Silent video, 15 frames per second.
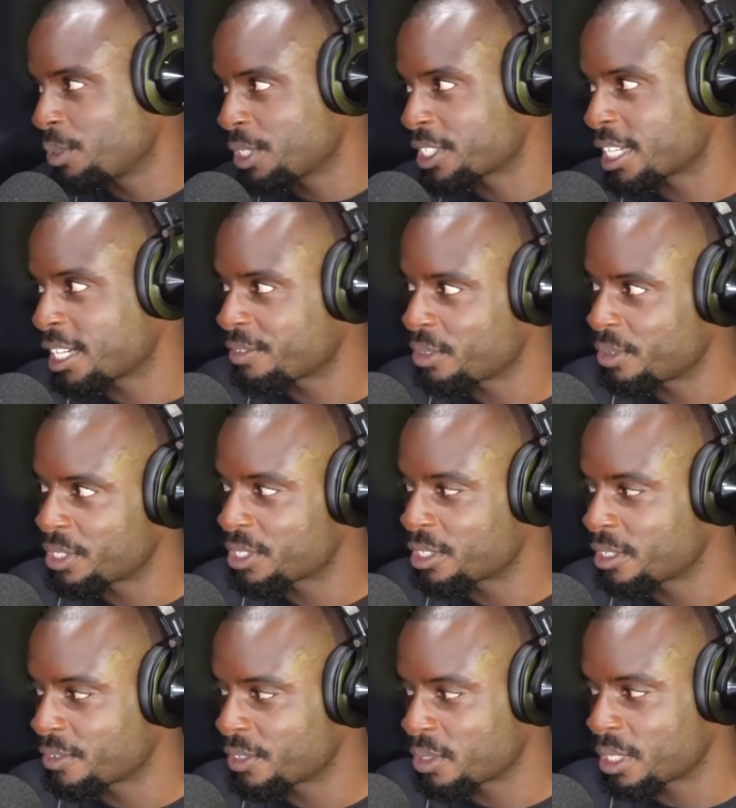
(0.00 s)
weeks after and
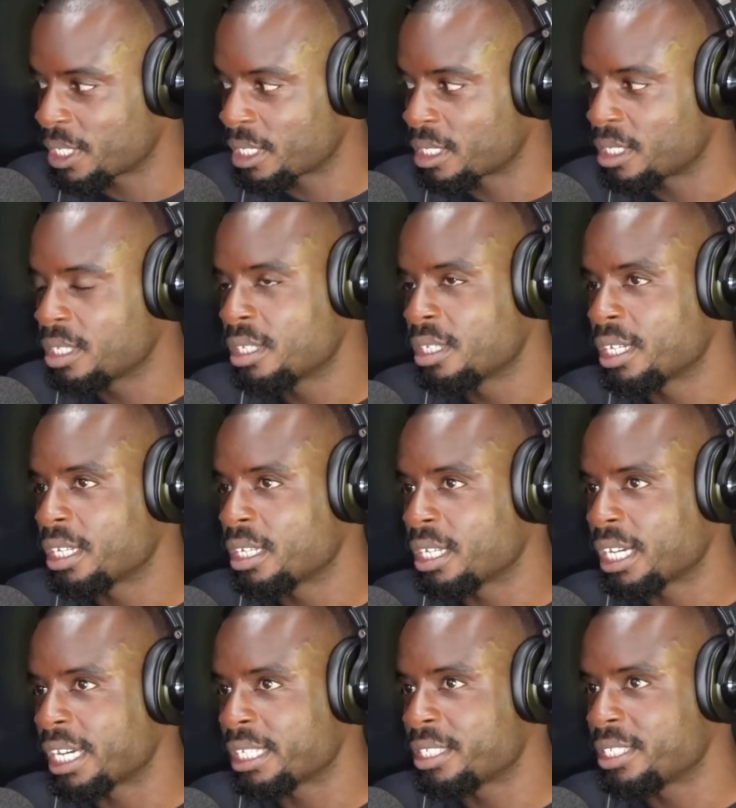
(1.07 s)
stuff. So like
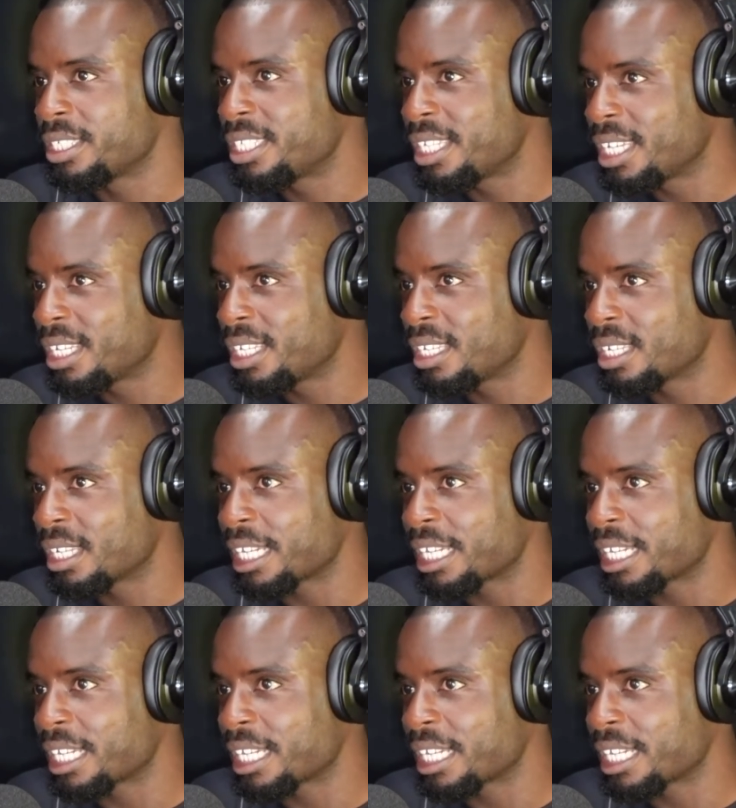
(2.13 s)
I did it.